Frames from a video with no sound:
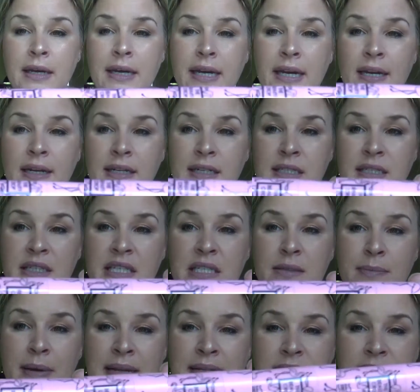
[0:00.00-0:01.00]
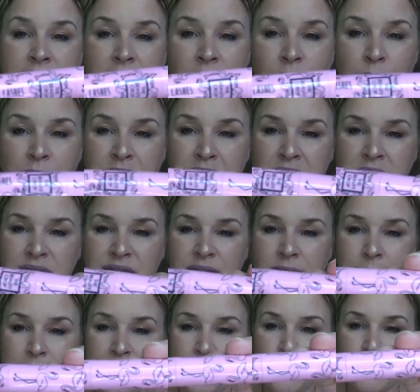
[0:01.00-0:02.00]
And it's this mascara with just
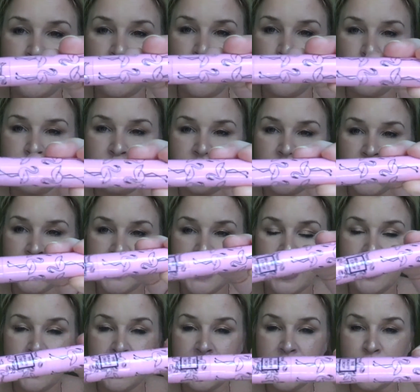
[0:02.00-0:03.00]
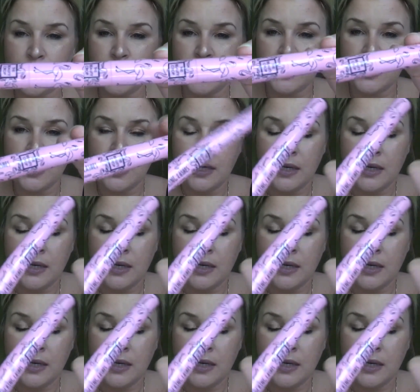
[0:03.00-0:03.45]
flamingos all over it. It's kind of cute.